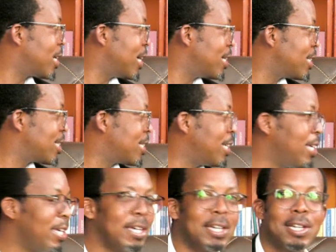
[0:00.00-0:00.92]

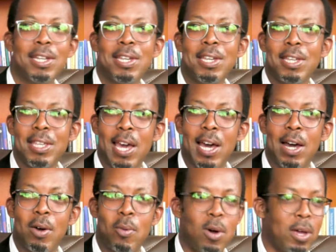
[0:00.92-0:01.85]
testing,
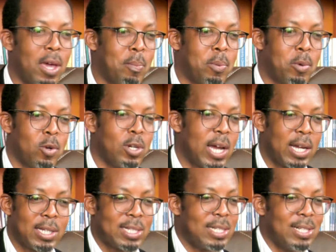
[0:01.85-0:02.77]
a
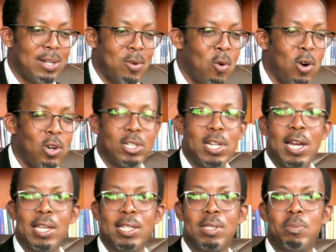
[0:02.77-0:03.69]
product,
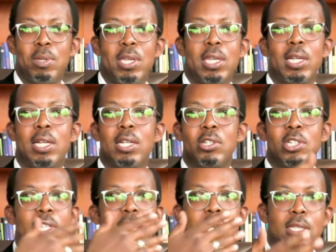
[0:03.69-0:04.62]
water is being
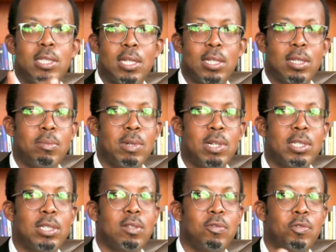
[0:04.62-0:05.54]
retested.
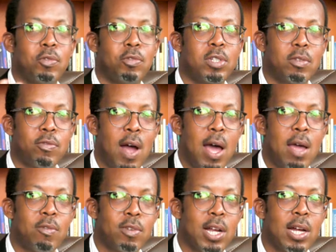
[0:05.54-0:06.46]
Imagine if
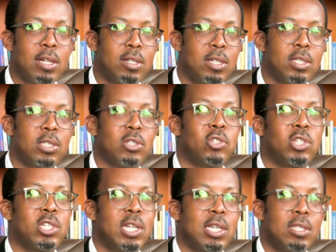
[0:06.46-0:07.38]
55 countries
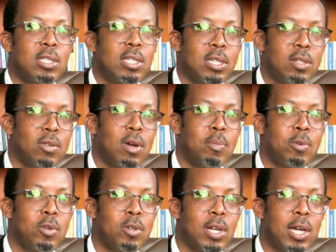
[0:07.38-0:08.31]
retesting your
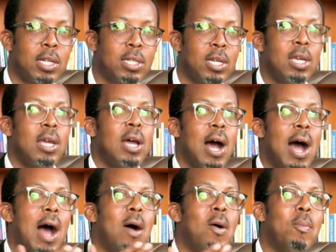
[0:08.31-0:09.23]
product,
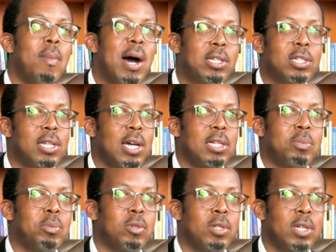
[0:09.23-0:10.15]
how much
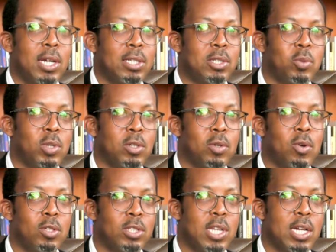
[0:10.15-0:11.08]
that product will
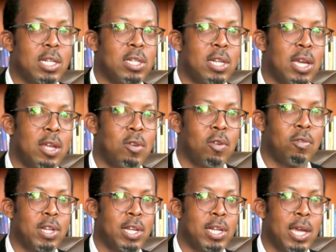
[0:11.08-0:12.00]
cost at the end
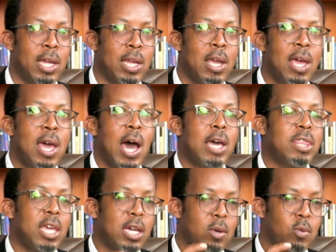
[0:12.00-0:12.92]
the day. I
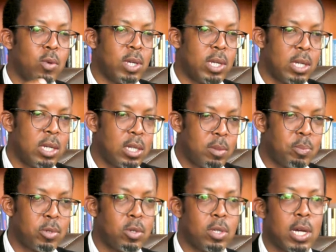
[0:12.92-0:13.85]
think we need
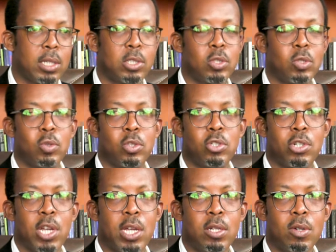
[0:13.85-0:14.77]
products to
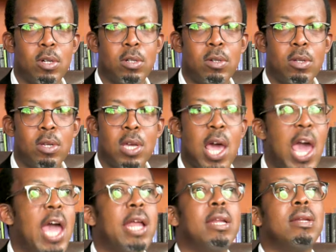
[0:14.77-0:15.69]
trade on,
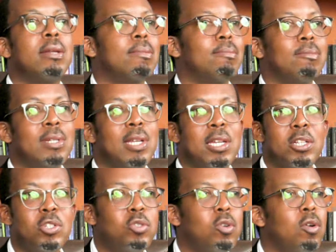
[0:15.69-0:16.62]
and the
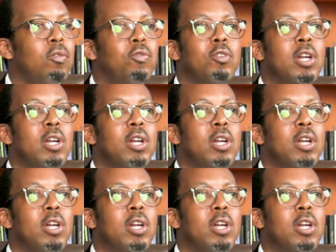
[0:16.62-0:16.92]
issue of